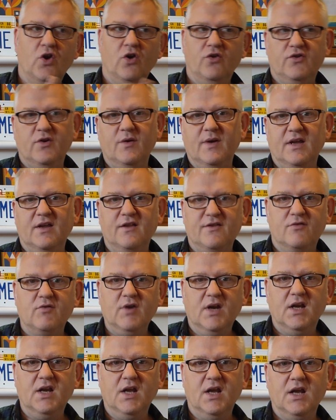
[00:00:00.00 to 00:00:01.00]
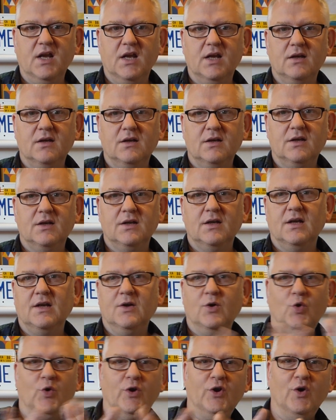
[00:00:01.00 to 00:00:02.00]
not doing 3D,
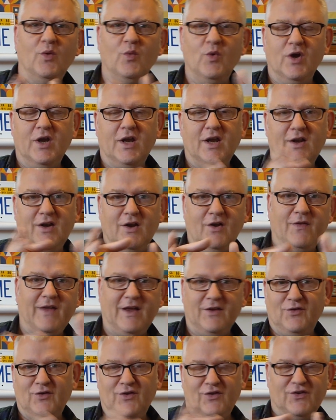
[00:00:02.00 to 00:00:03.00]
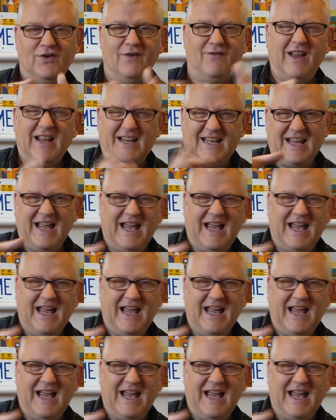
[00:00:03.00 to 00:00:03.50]
or you're not working on that sort of stuff like